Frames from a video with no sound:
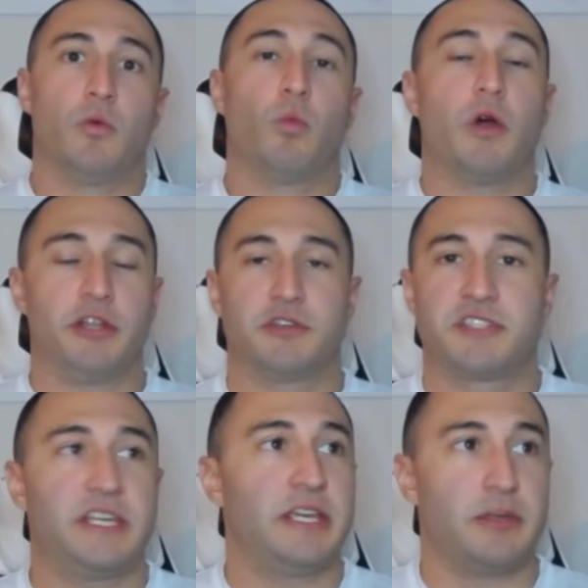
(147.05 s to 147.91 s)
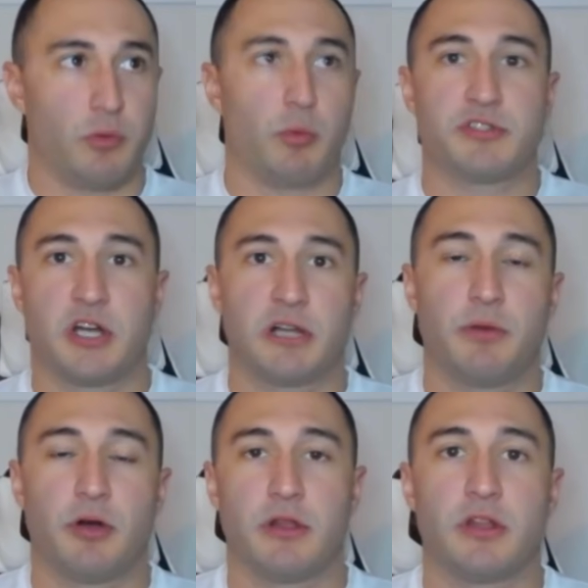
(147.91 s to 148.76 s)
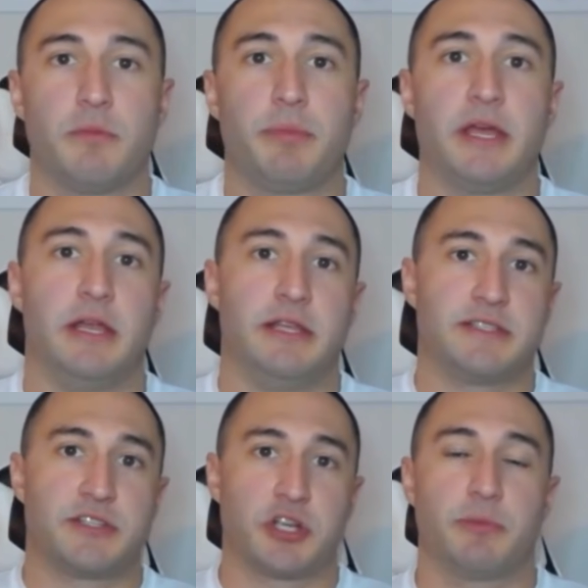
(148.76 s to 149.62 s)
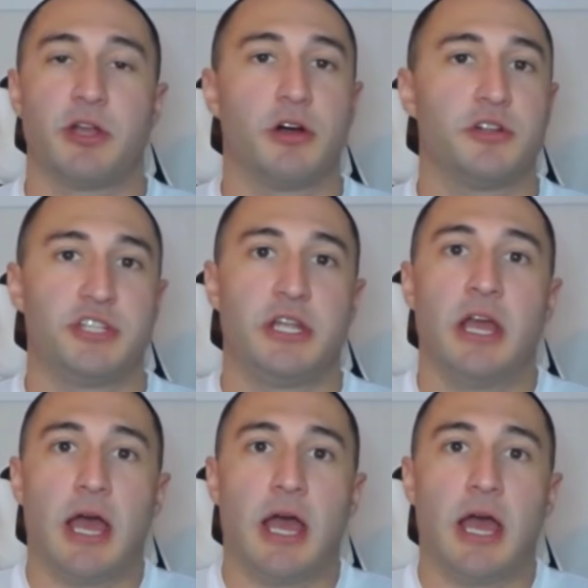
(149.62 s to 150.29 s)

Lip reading: What you'll see and what we'll talk about in a little bit is the terminology,